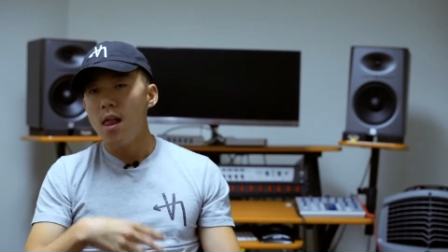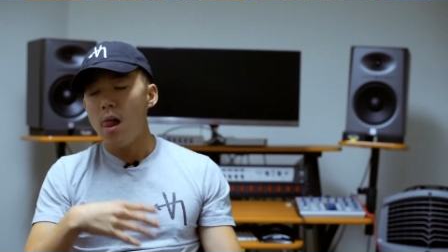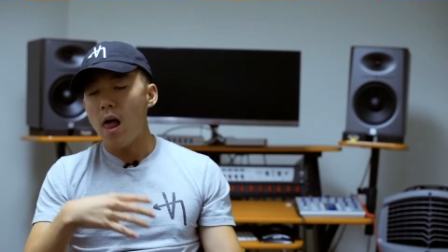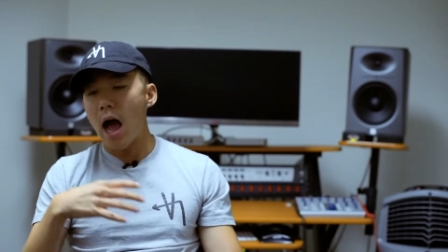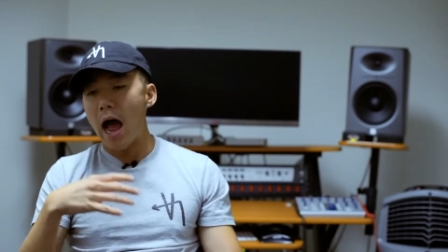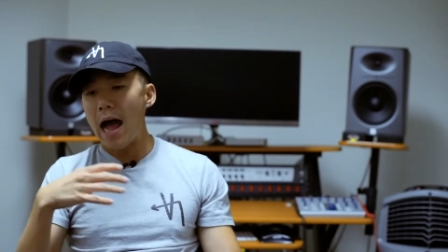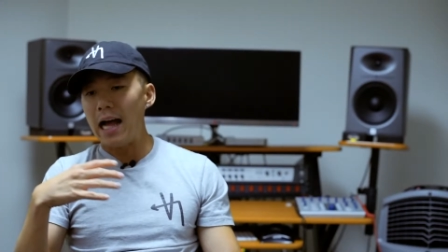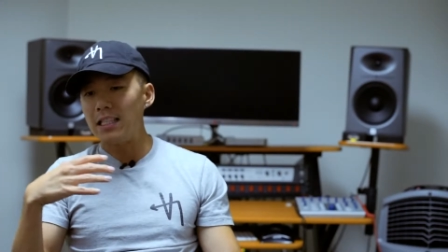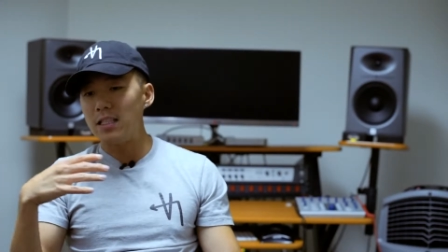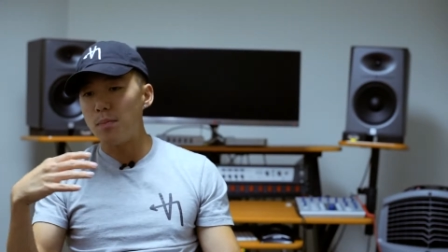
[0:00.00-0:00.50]

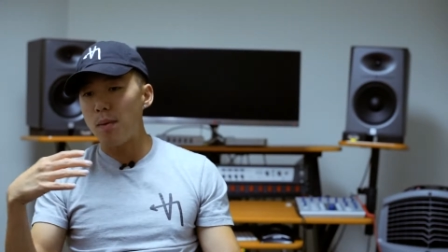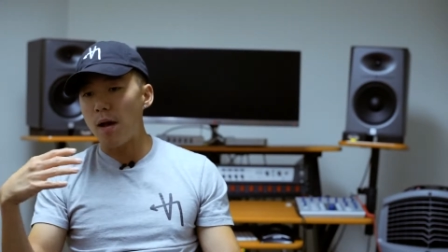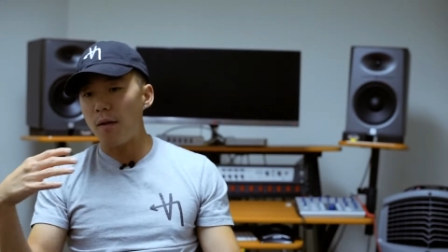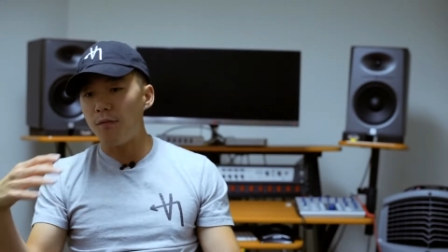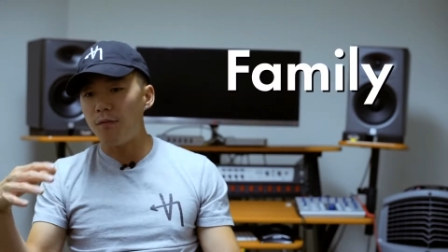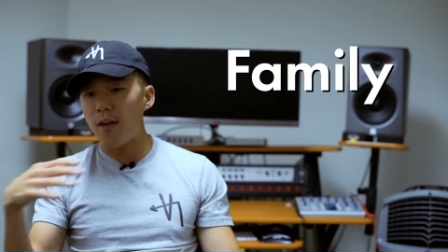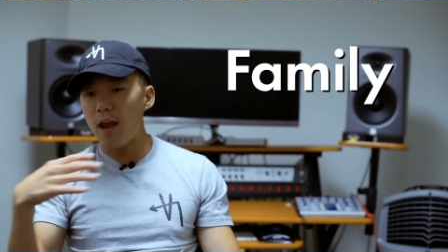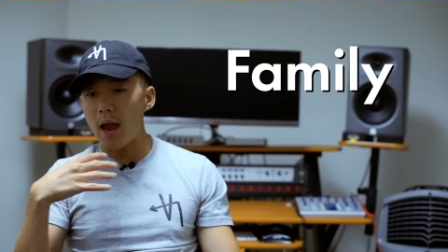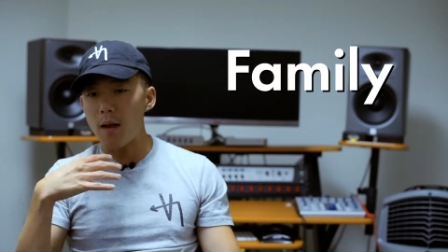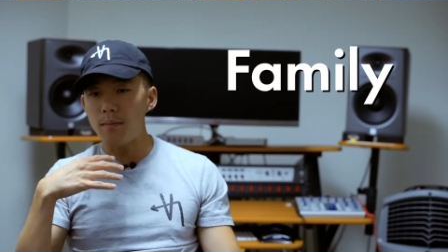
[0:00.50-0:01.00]
Uh, it's about
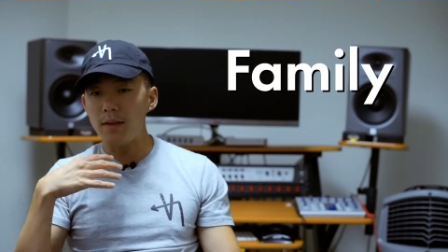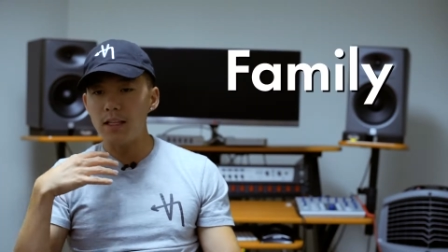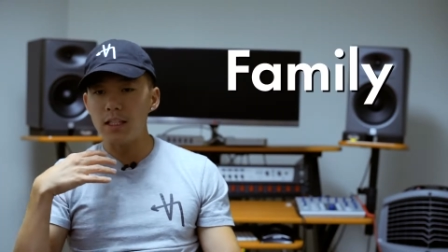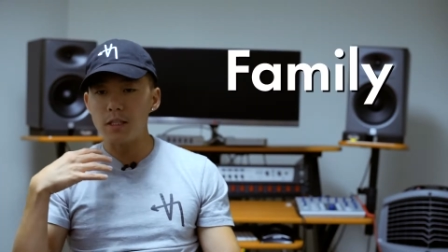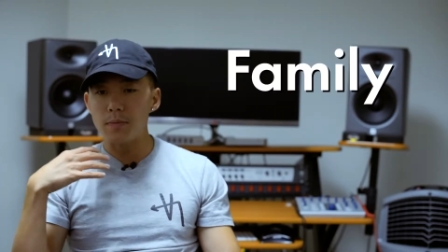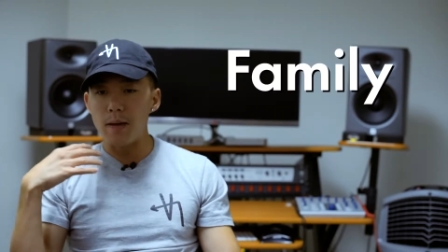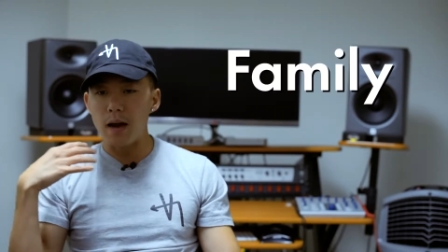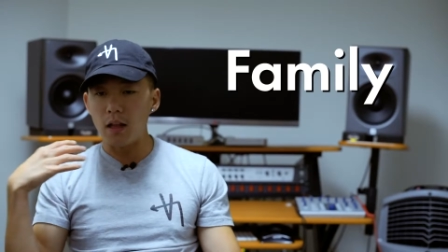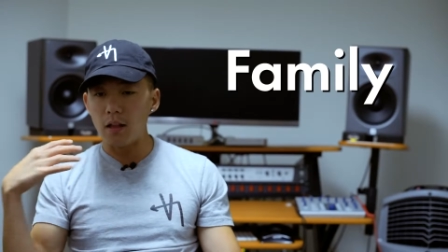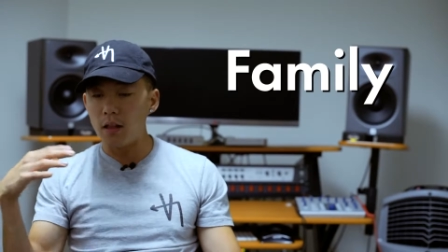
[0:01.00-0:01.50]
family,
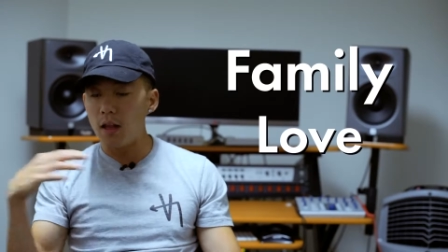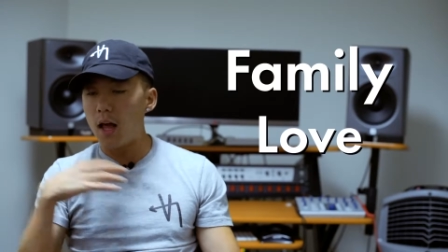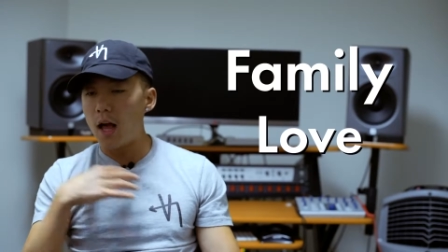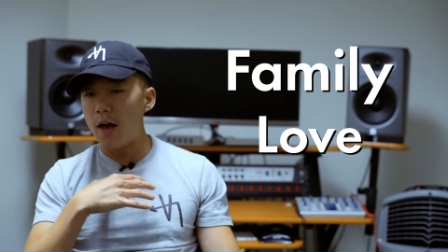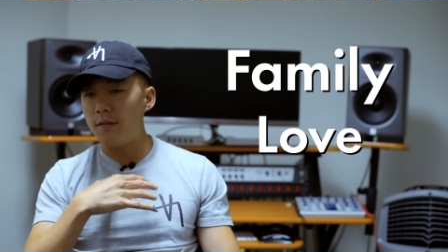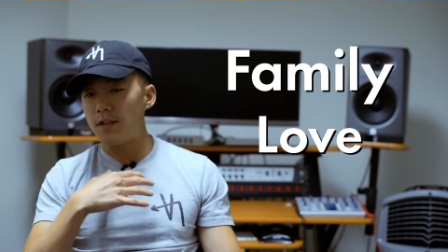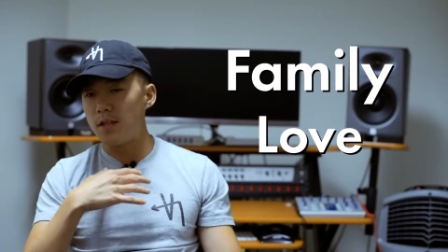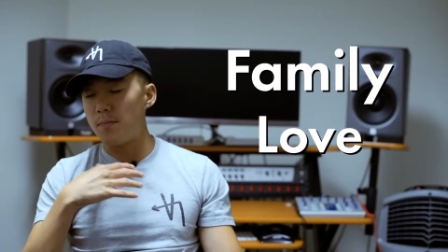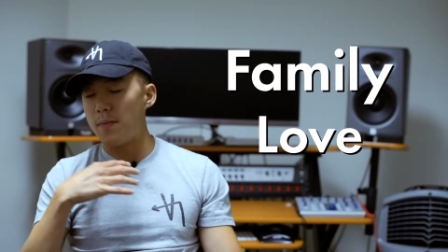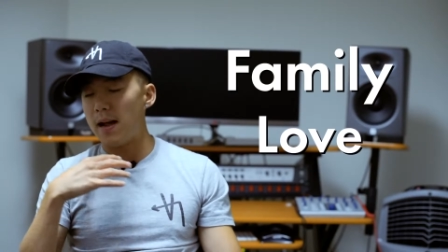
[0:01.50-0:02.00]
it's about
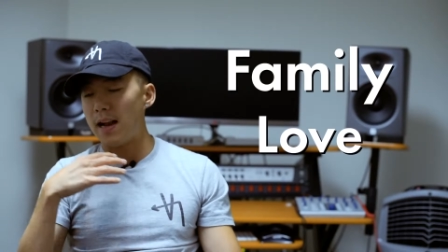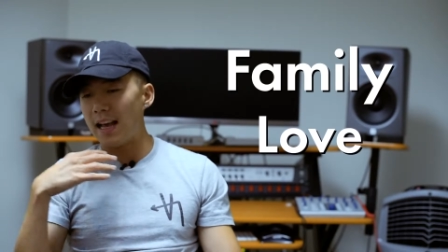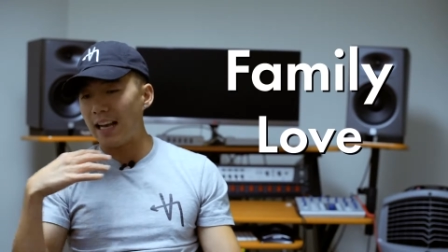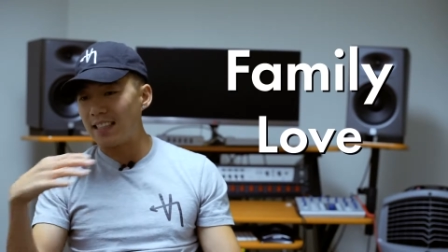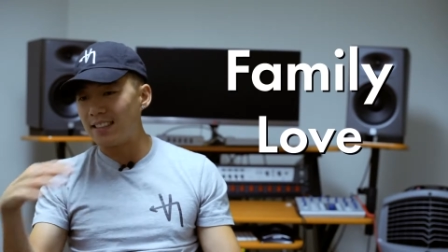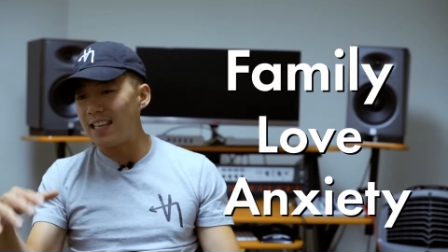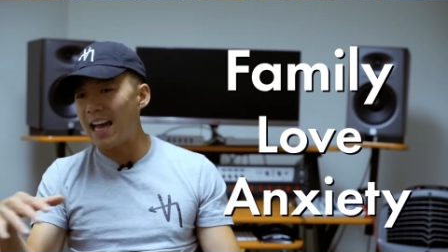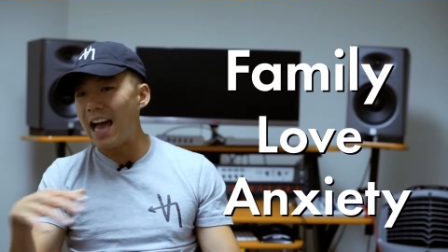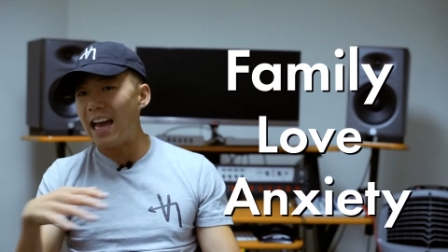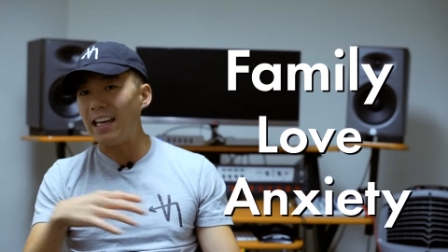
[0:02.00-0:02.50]
love, it's about
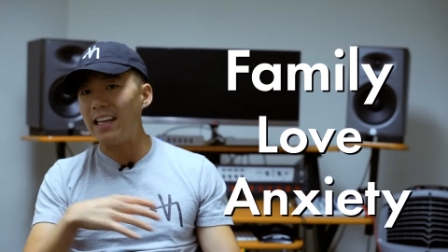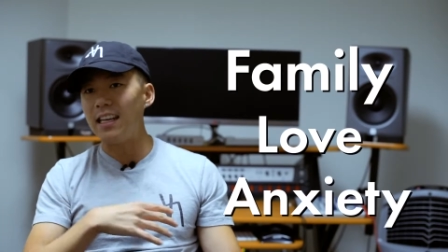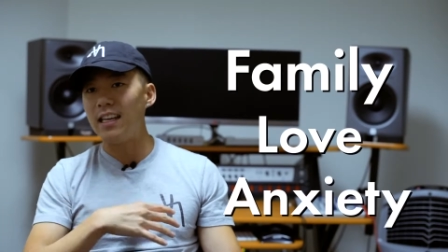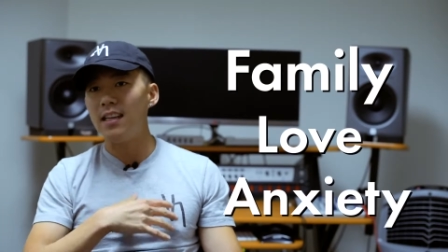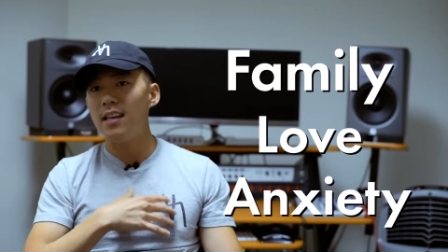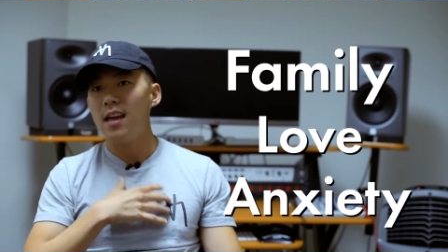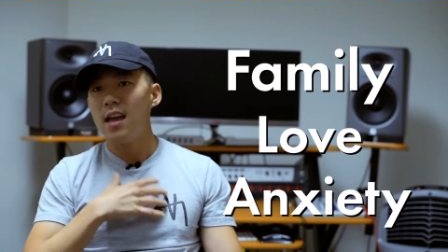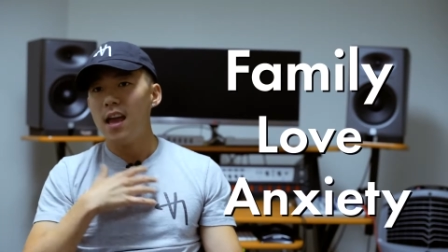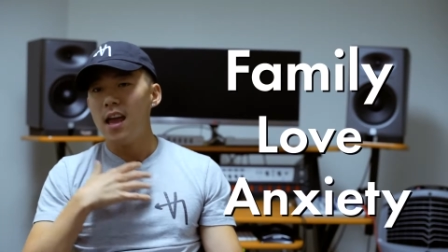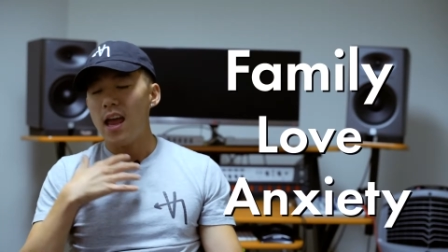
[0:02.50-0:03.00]

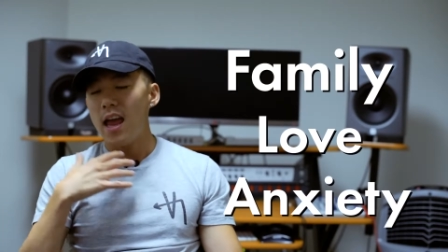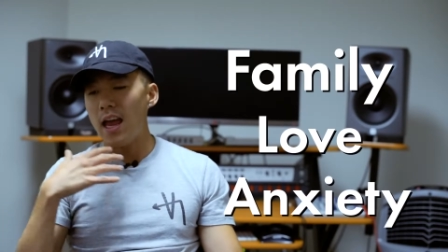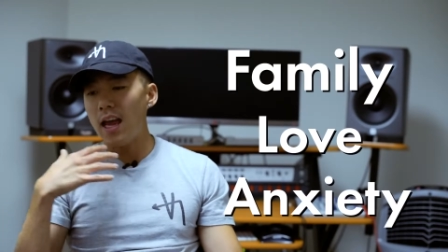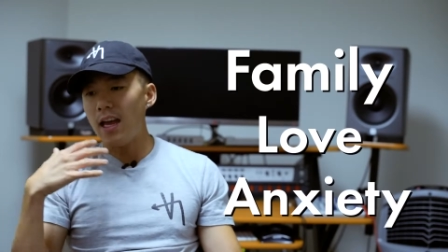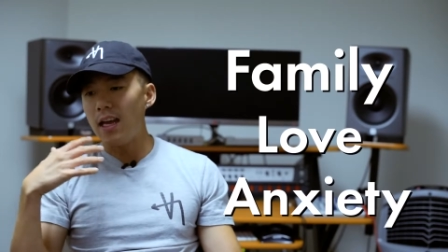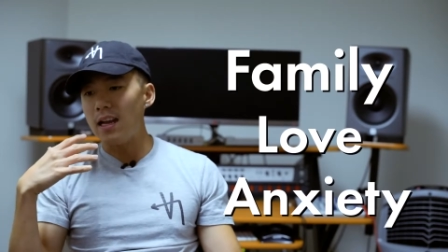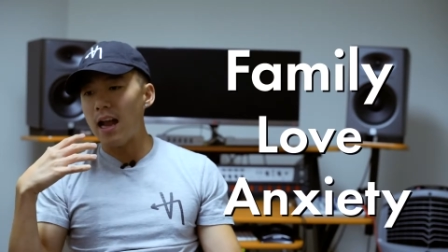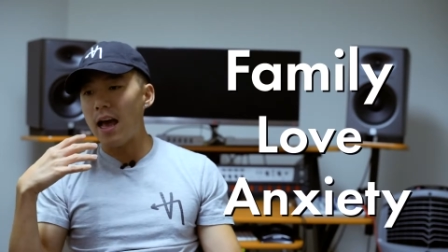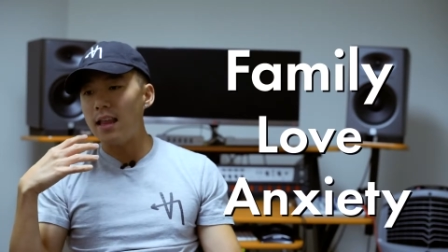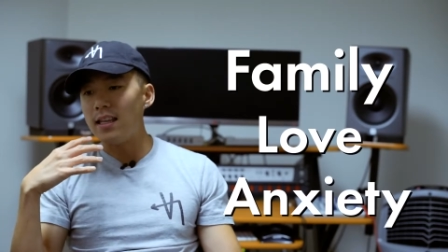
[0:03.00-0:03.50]
anxiety,
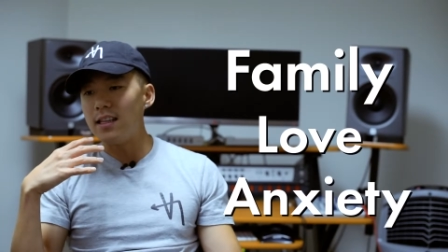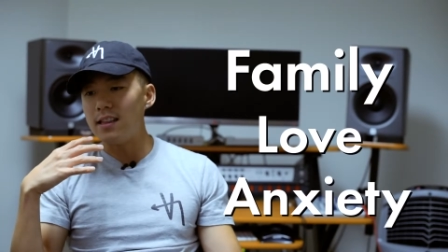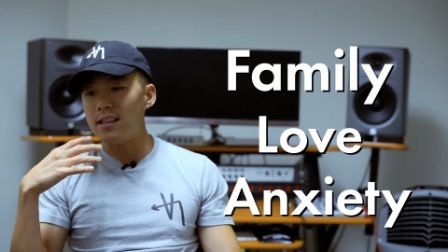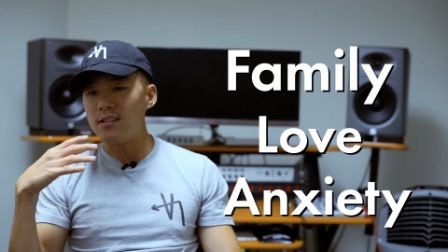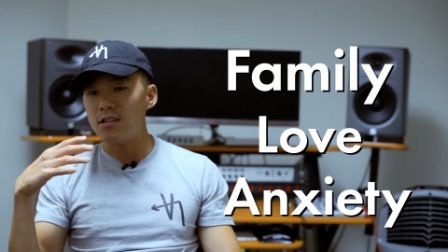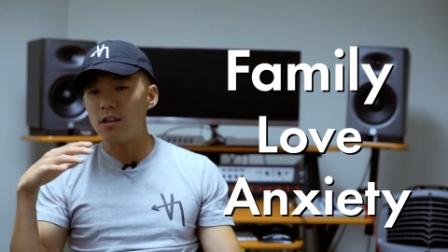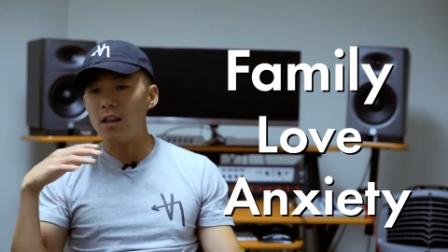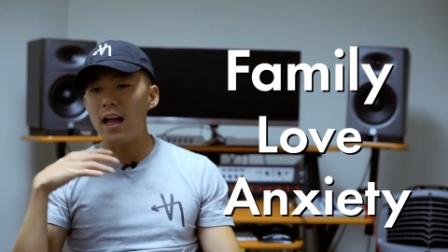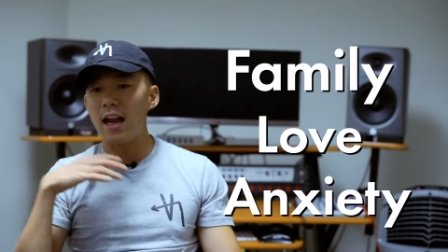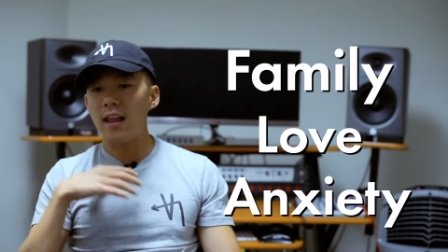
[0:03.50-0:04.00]
and I think
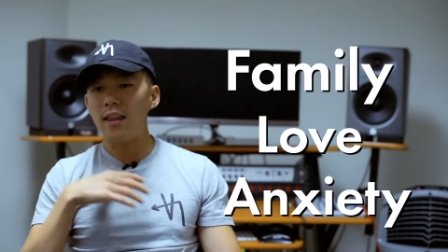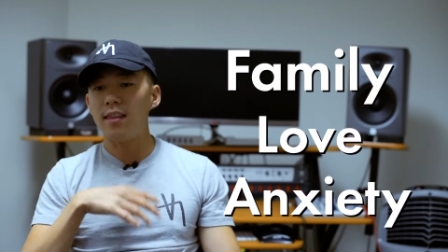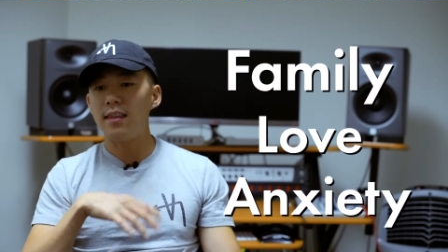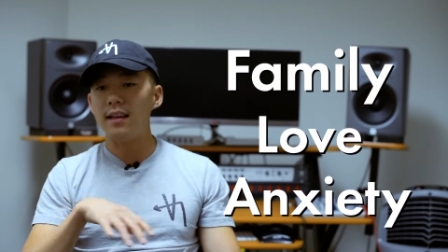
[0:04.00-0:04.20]
these are a lot of